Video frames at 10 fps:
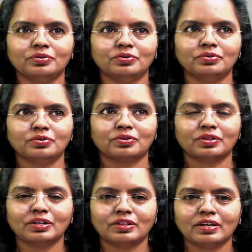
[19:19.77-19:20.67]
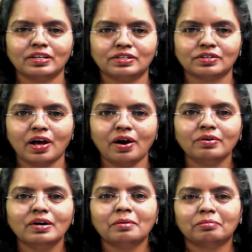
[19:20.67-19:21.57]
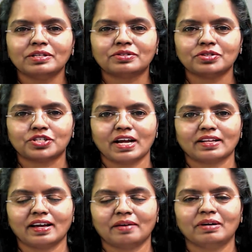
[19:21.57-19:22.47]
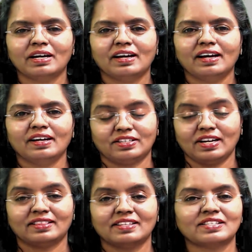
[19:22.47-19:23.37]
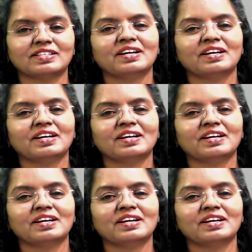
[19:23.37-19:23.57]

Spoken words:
you think they need to know, please do share this